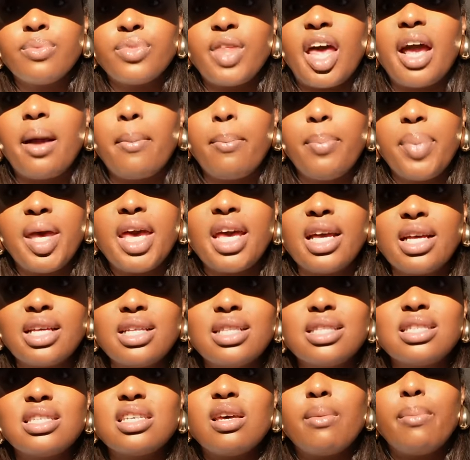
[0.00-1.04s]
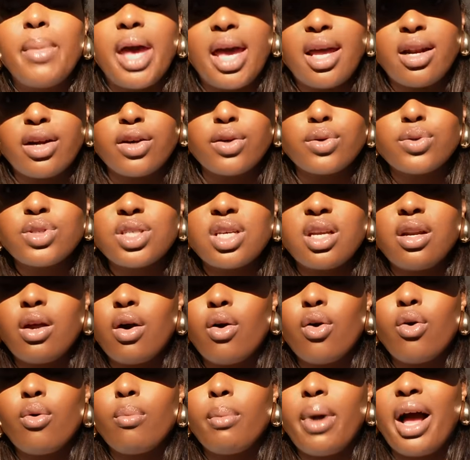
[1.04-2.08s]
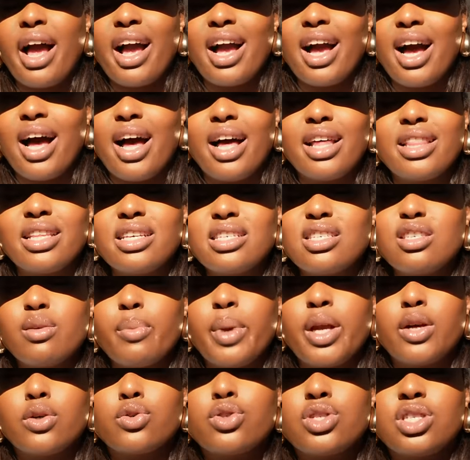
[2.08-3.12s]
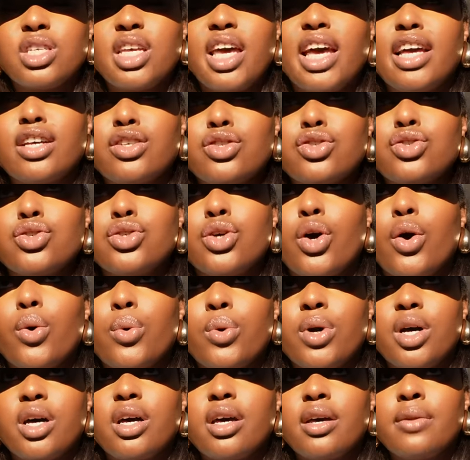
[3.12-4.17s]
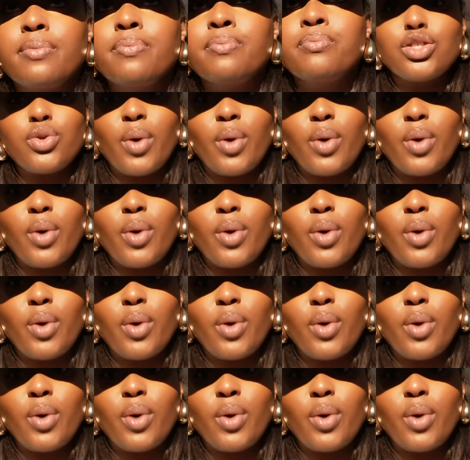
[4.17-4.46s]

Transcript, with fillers: like big tomatoes, and oh my God, these tomatoes taste so good.